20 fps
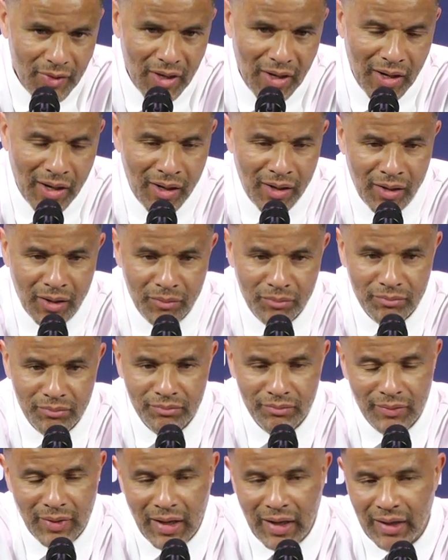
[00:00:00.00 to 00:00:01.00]
I
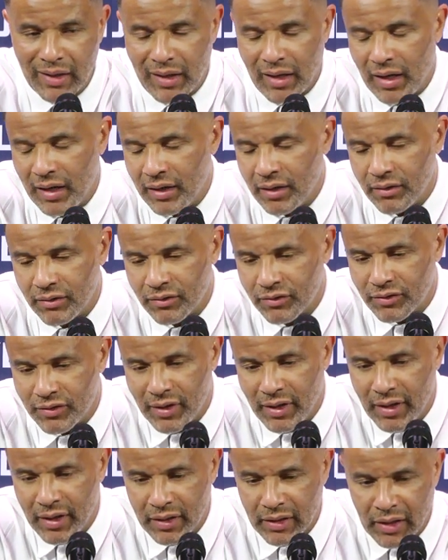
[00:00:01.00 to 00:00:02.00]

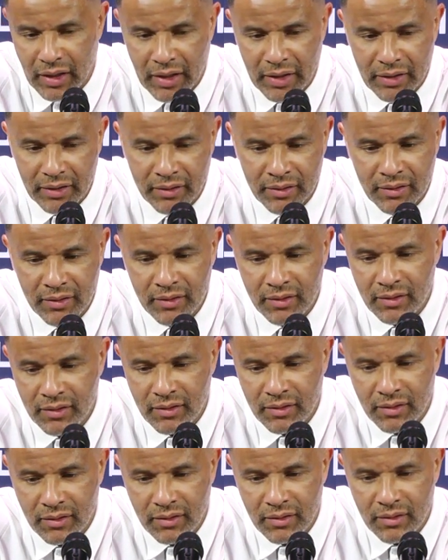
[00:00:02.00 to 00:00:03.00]
understand, like,
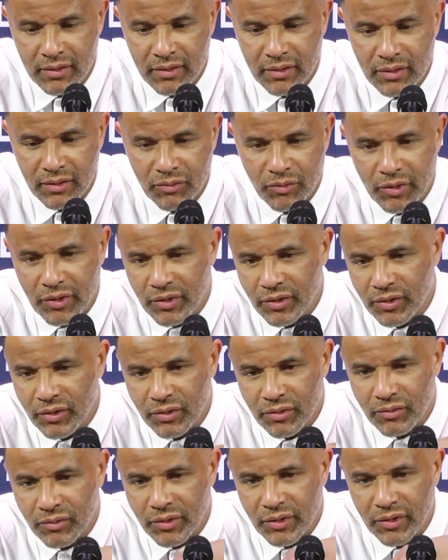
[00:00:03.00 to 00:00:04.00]
when you're,